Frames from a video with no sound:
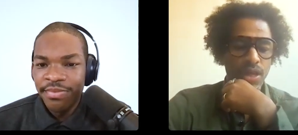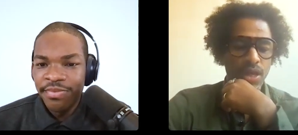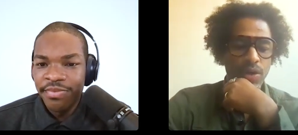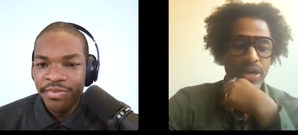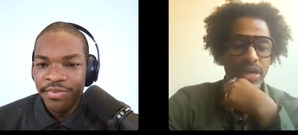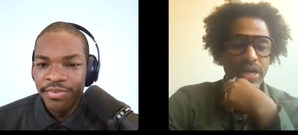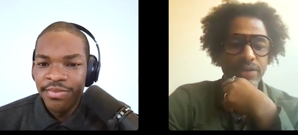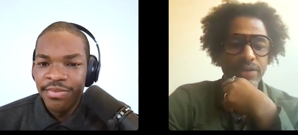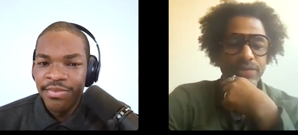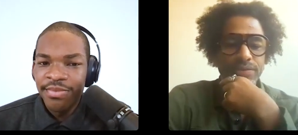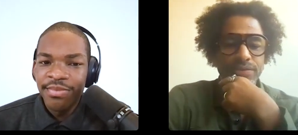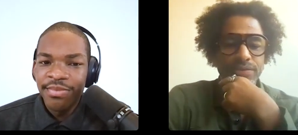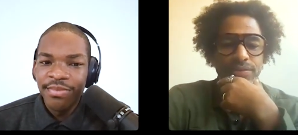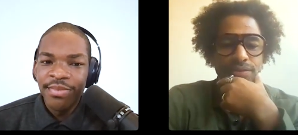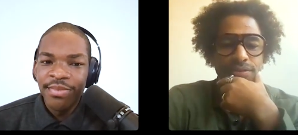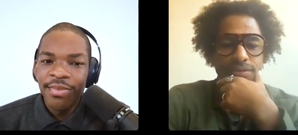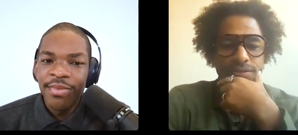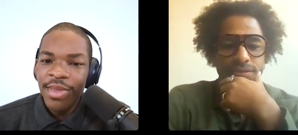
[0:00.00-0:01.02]
Speaker 1: Okay.
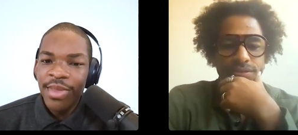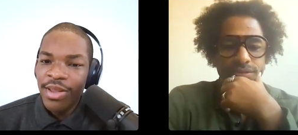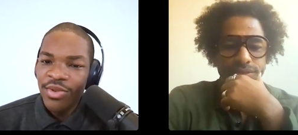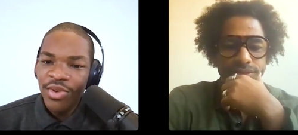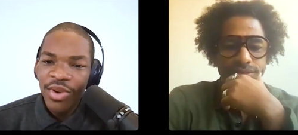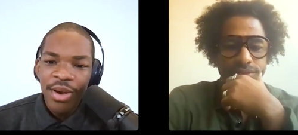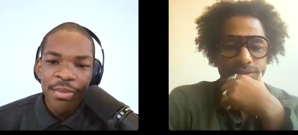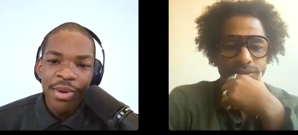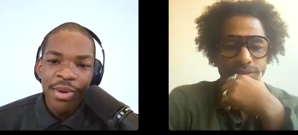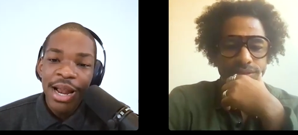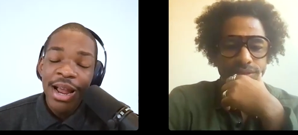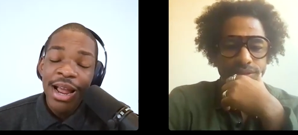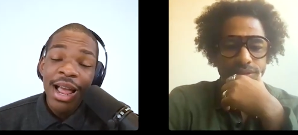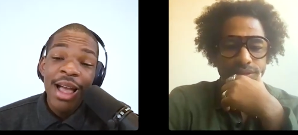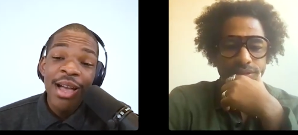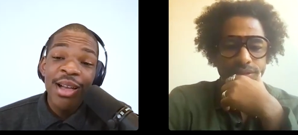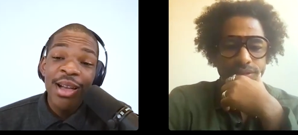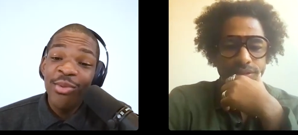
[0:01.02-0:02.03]
No, but
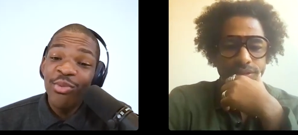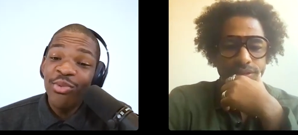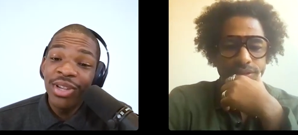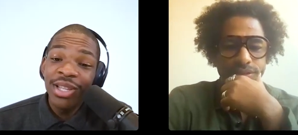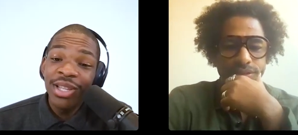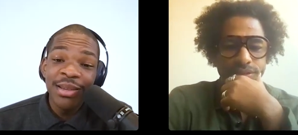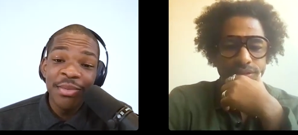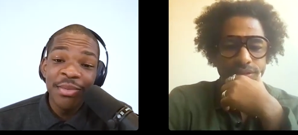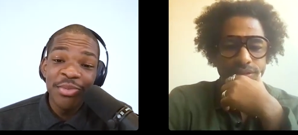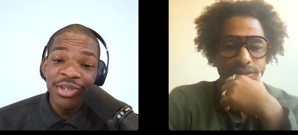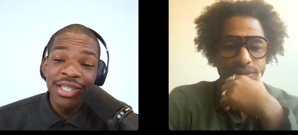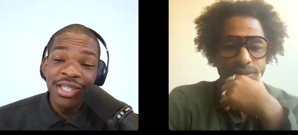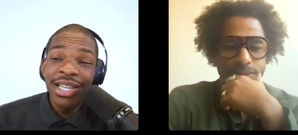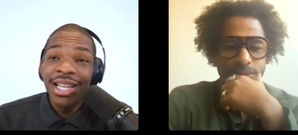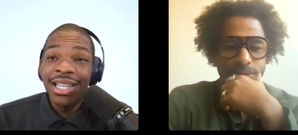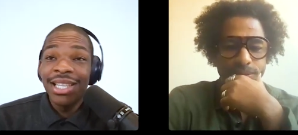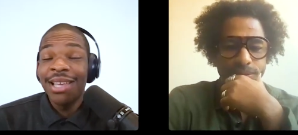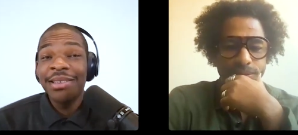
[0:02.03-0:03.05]
I, I really
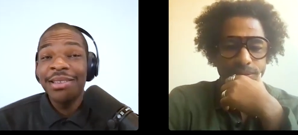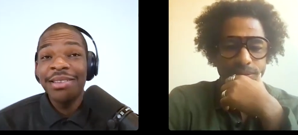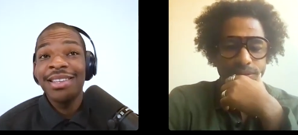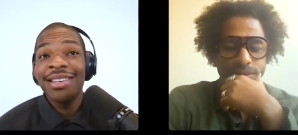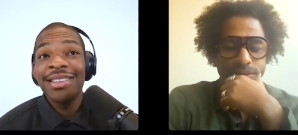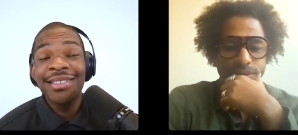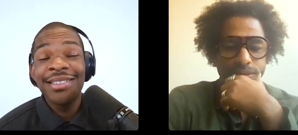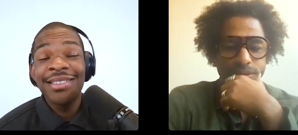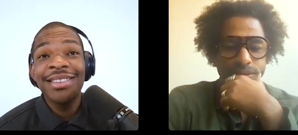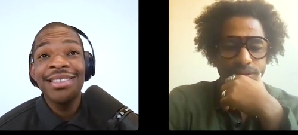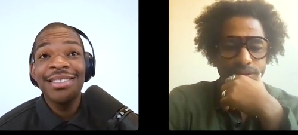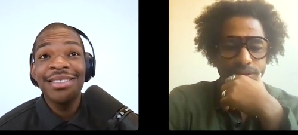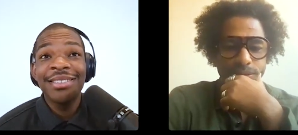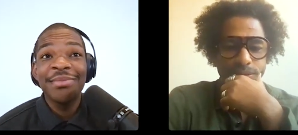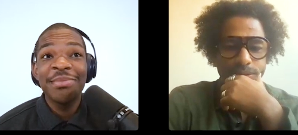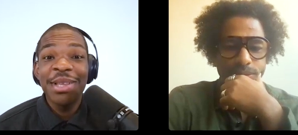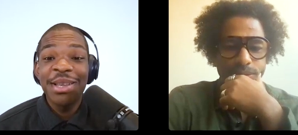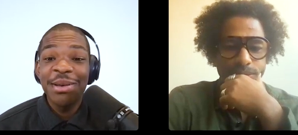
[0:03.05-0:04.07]
appreciate that. It's, this has
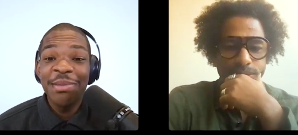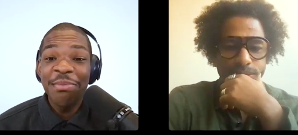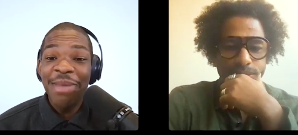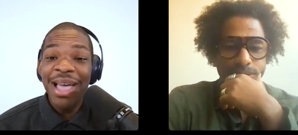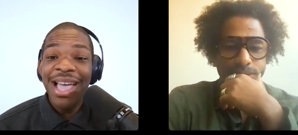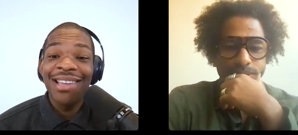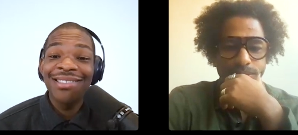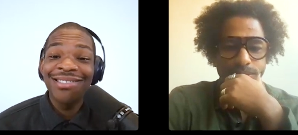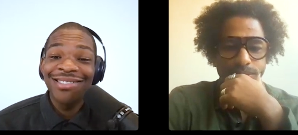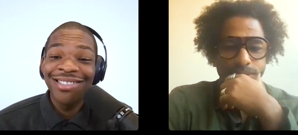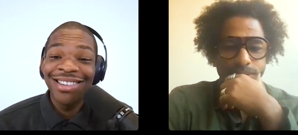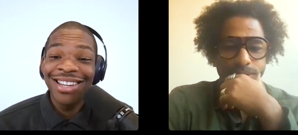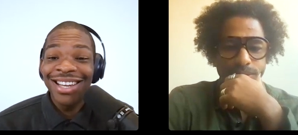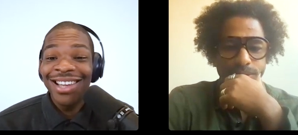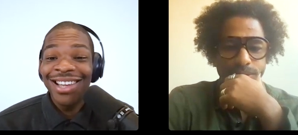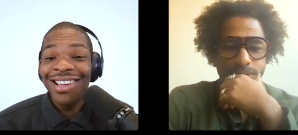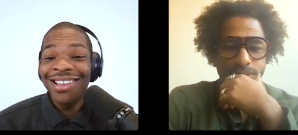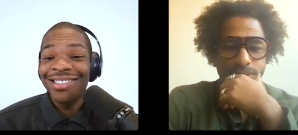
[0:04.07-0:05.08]
been a master
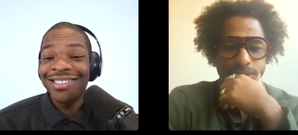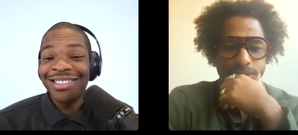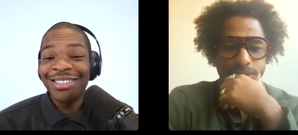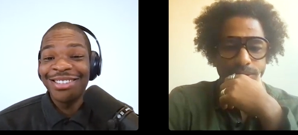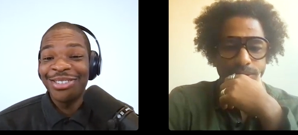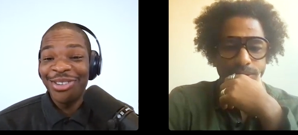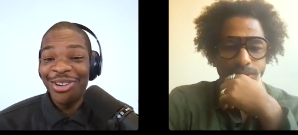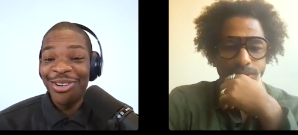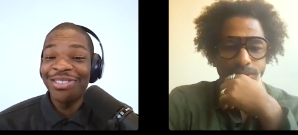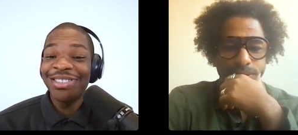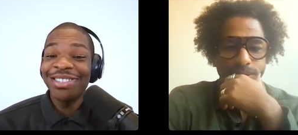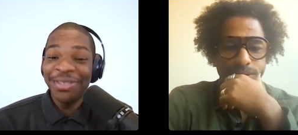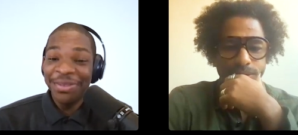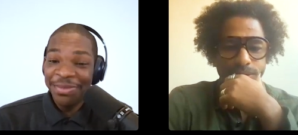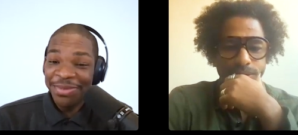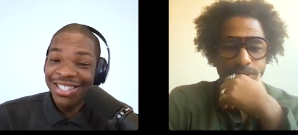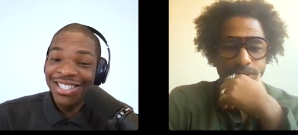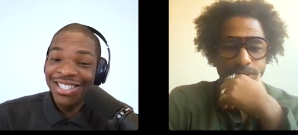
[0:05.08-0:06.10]
class in journalism.
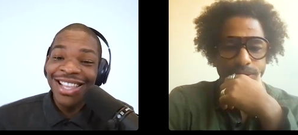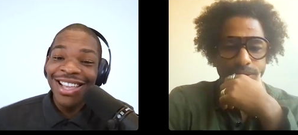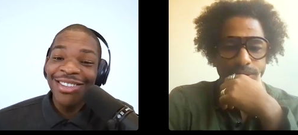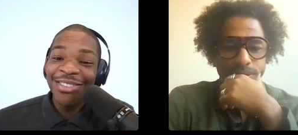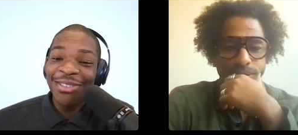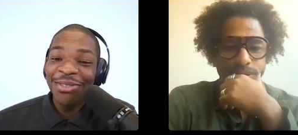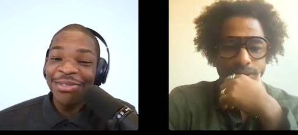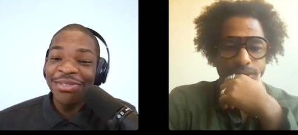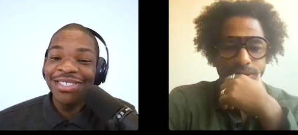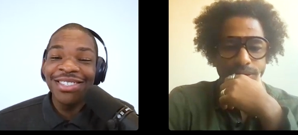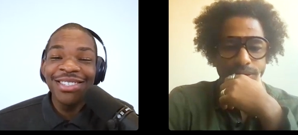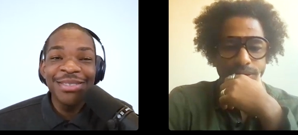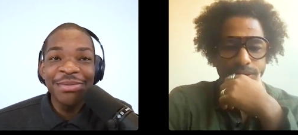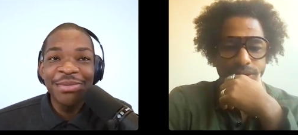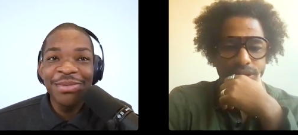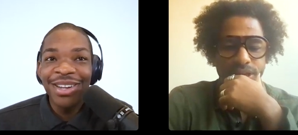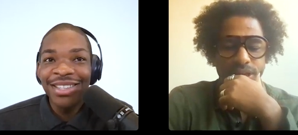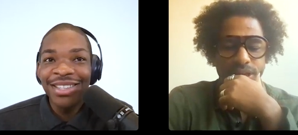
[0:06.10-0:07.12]
Just that those gems
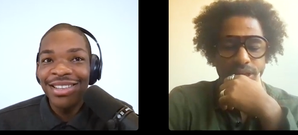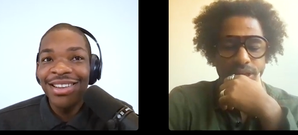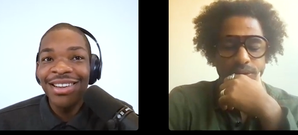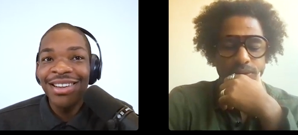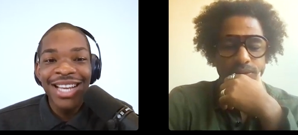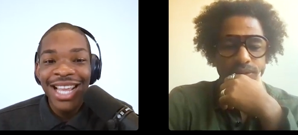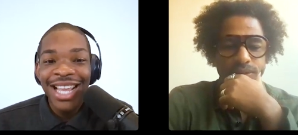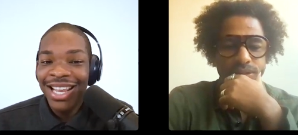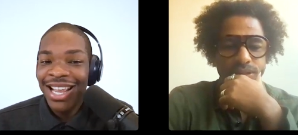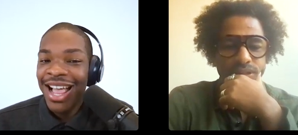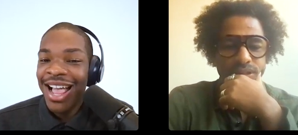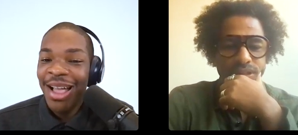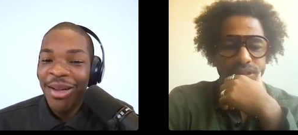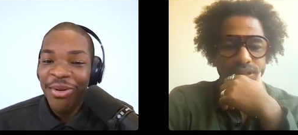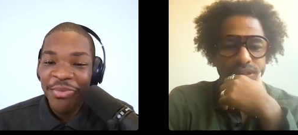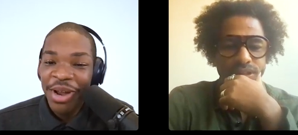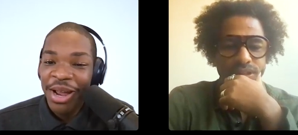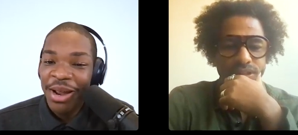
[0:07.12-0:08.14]
right there, like I,
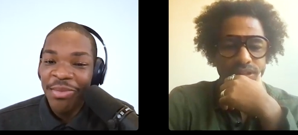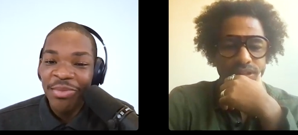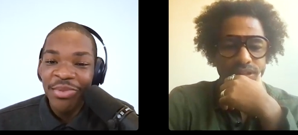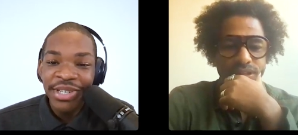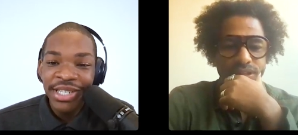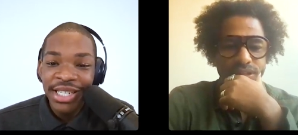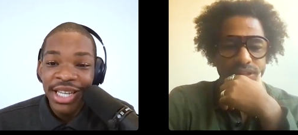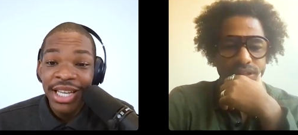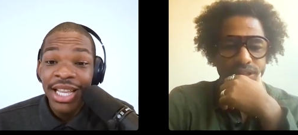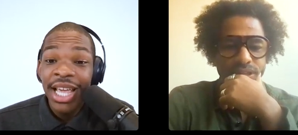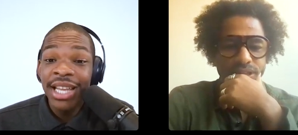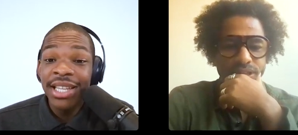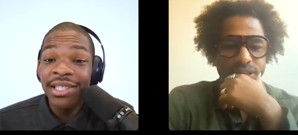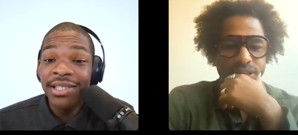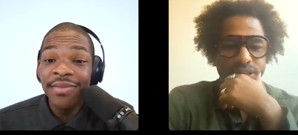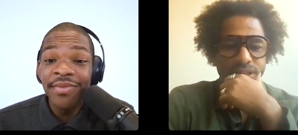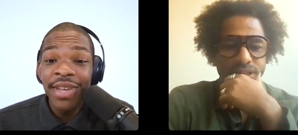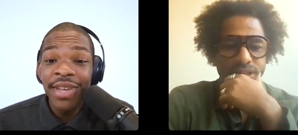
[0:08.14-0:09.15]
I appreciate that is
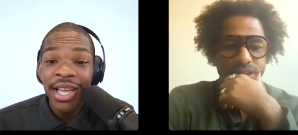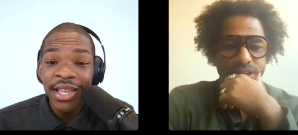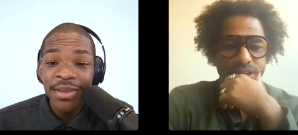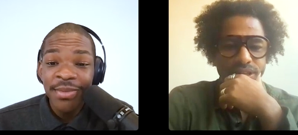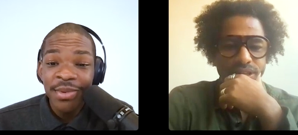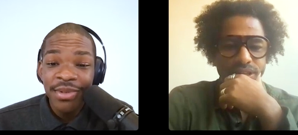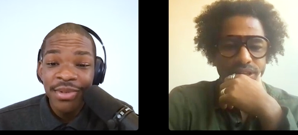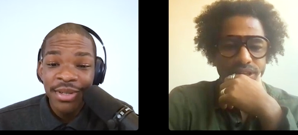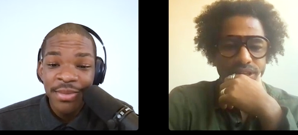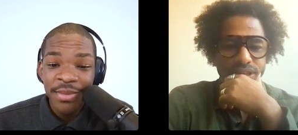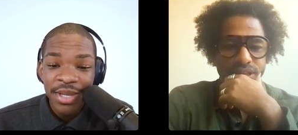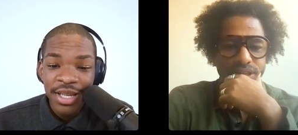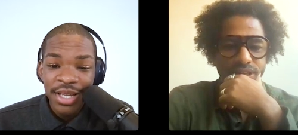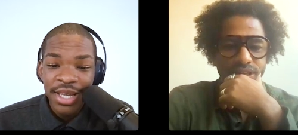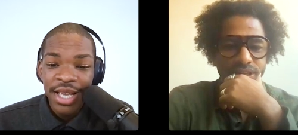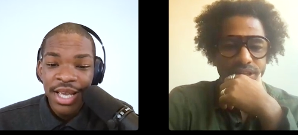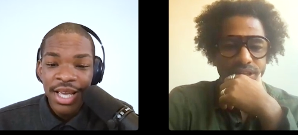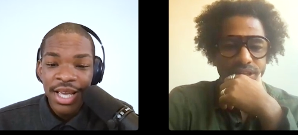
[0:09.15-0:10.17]
invaluable to me,